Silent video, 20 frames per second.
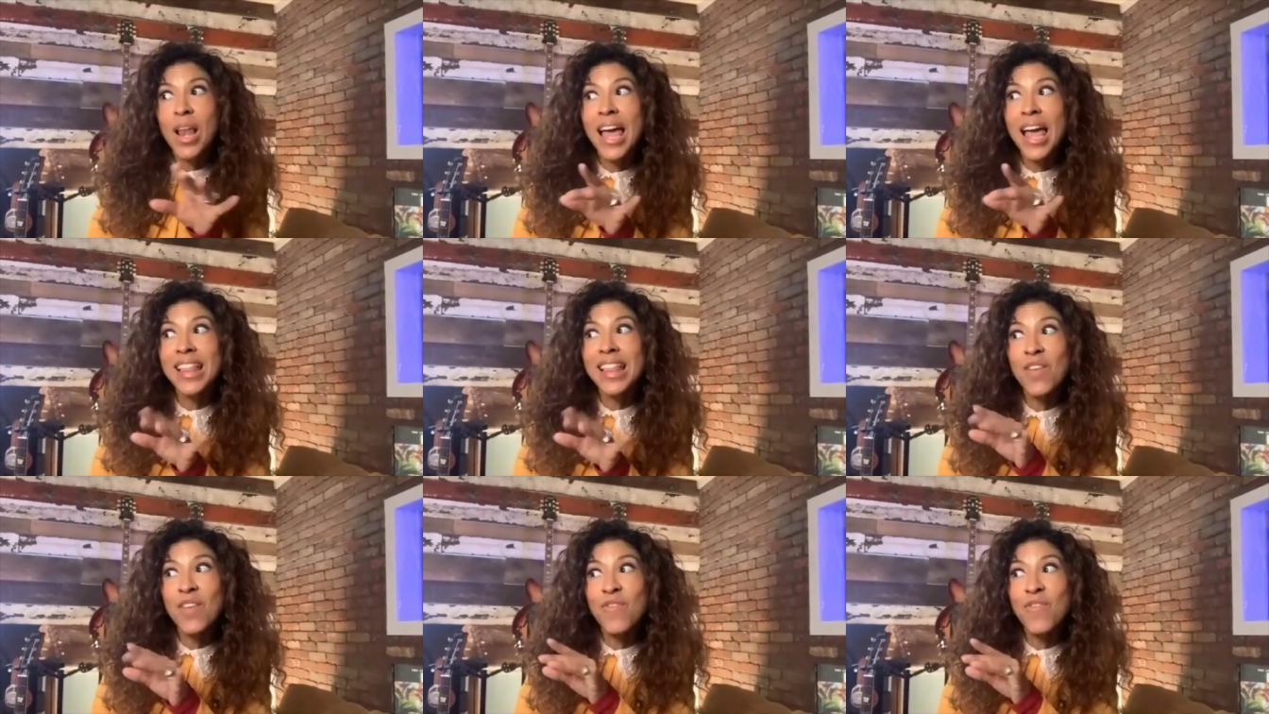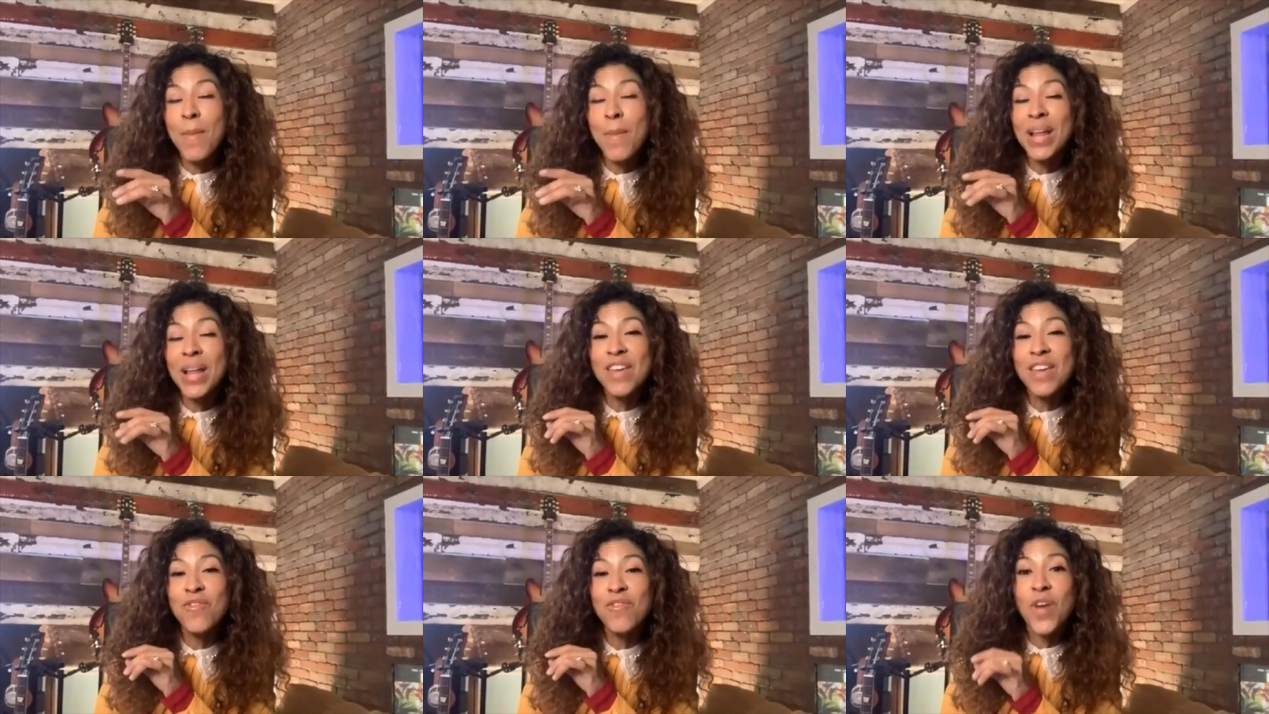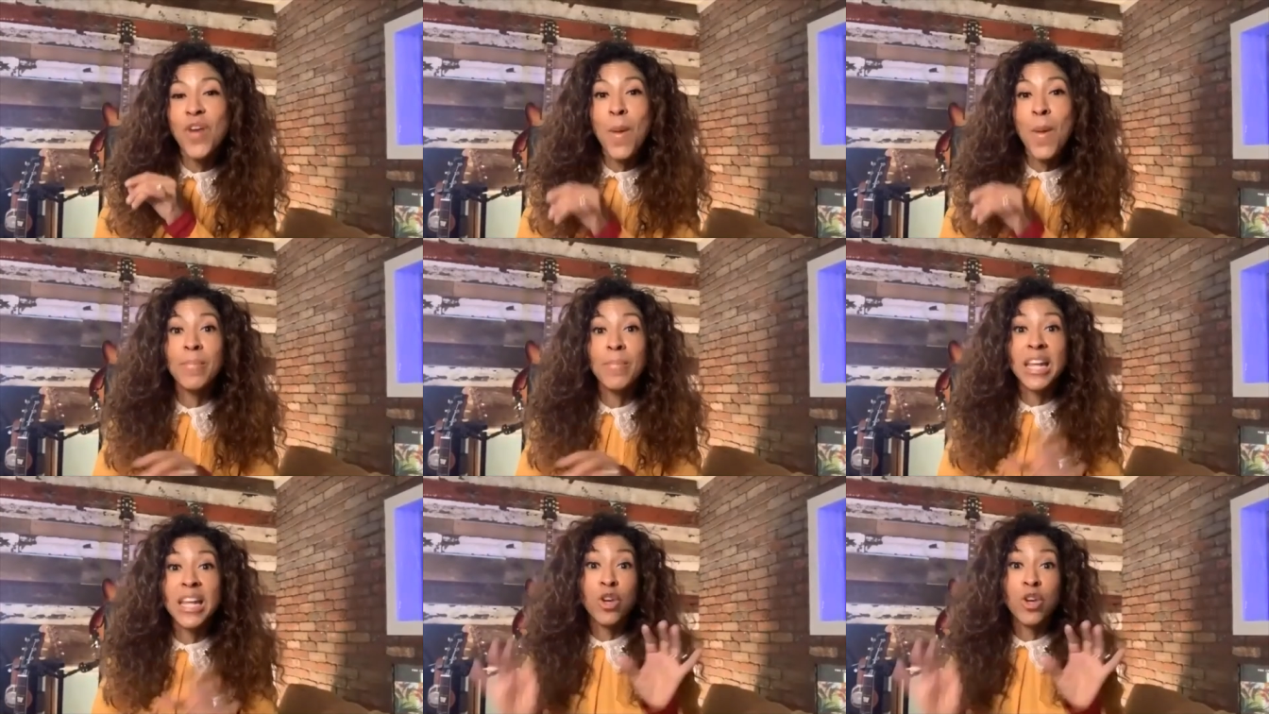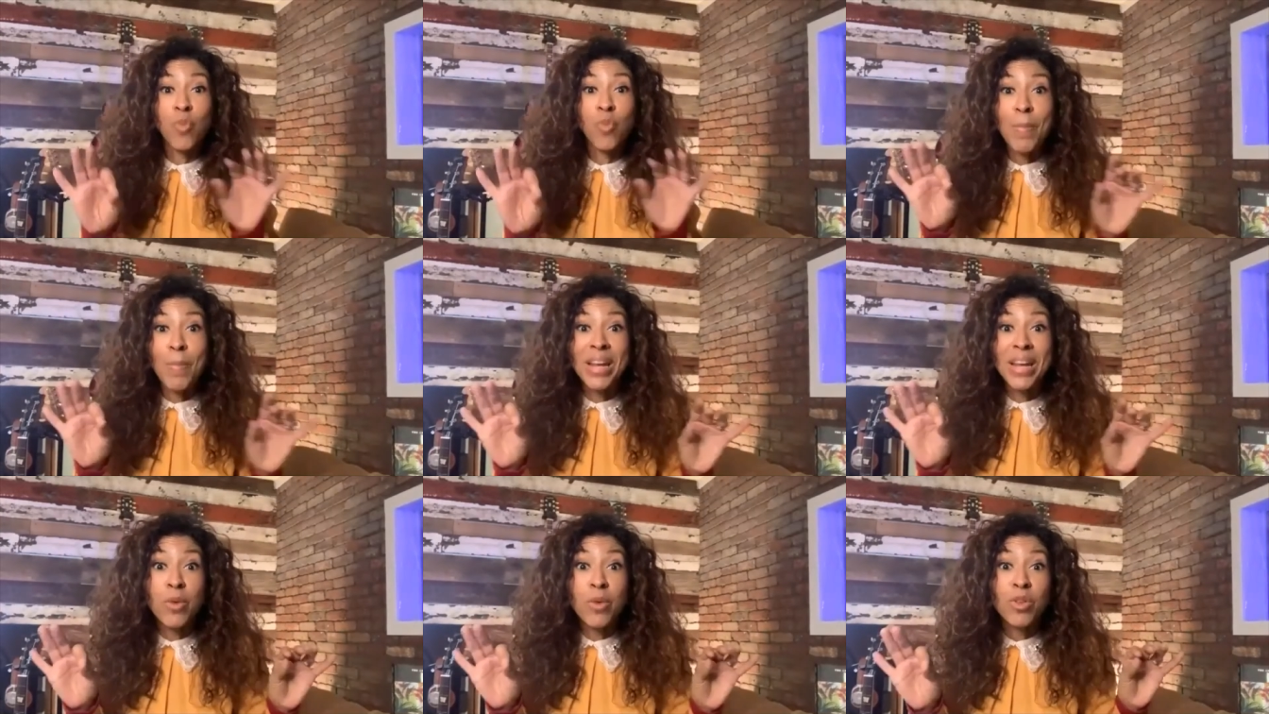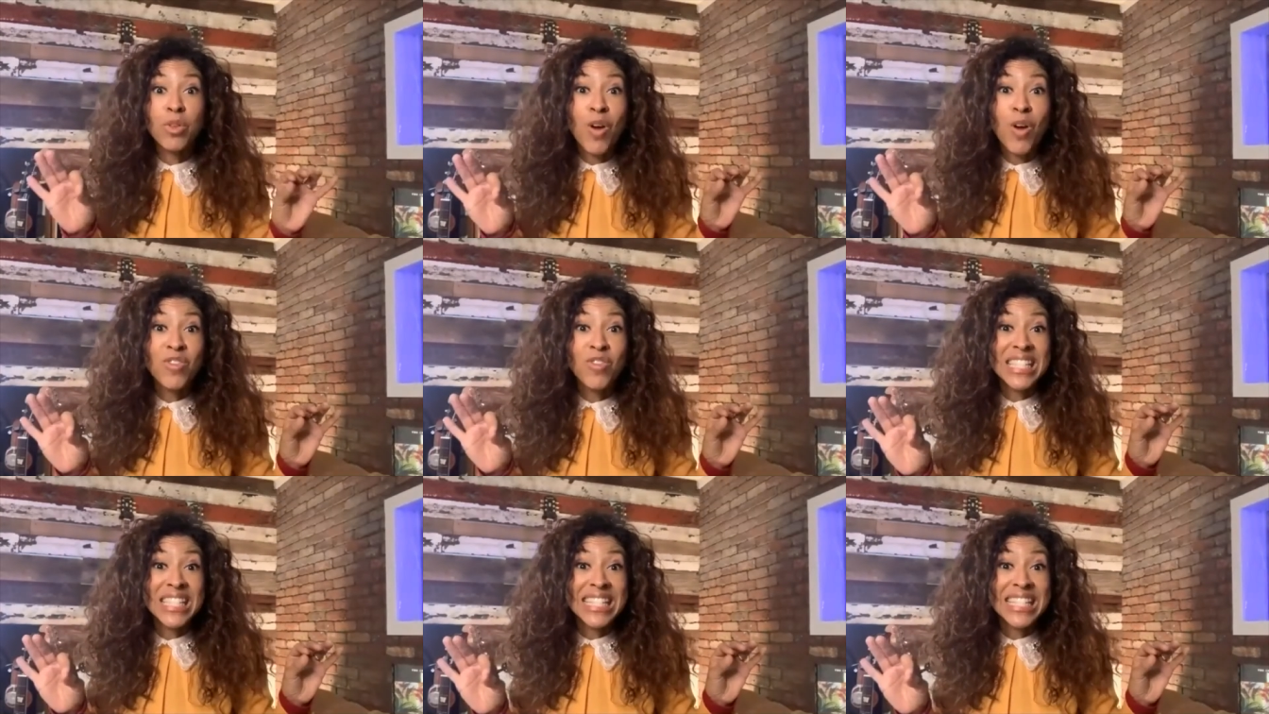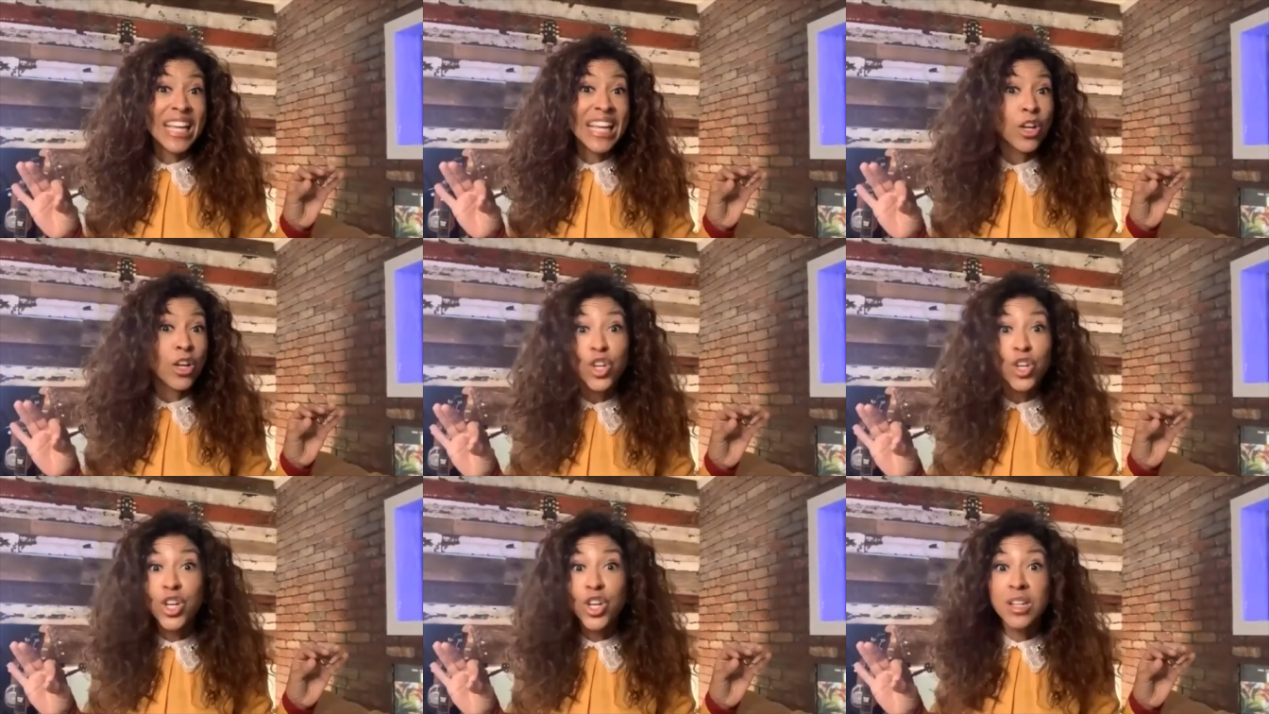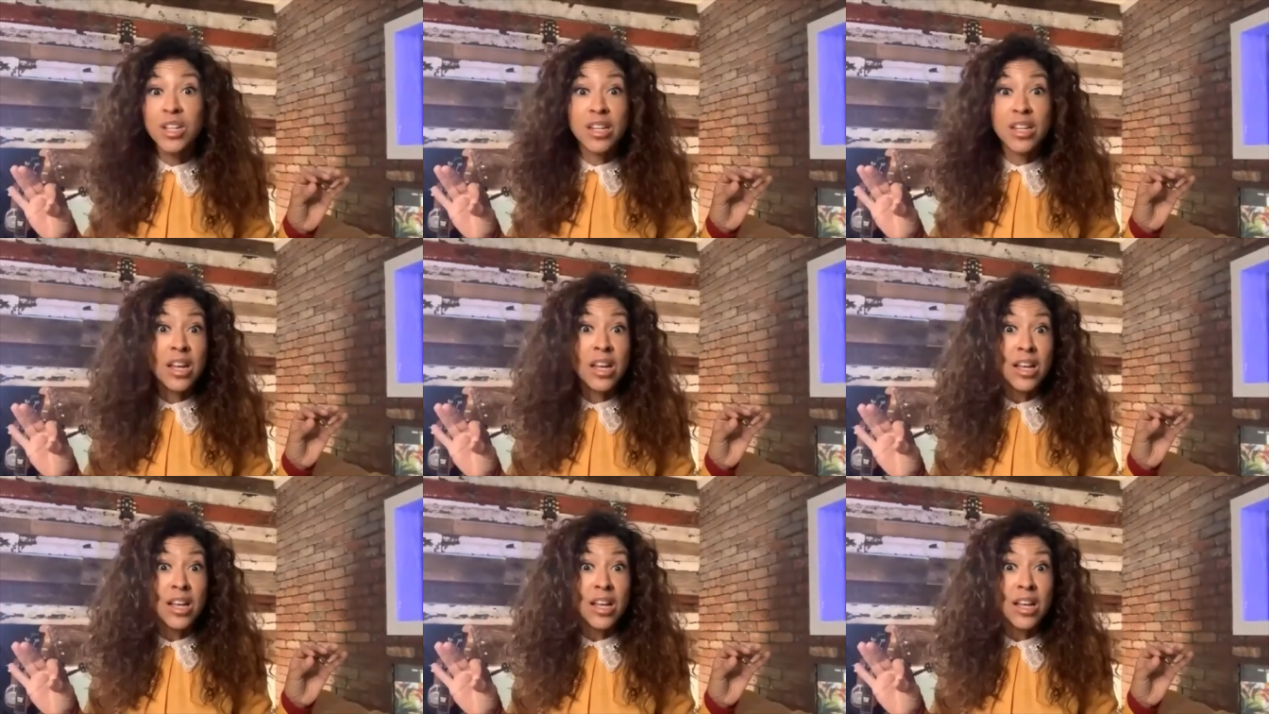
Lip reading: and the family fumbling, grappling with prophecies they couldn't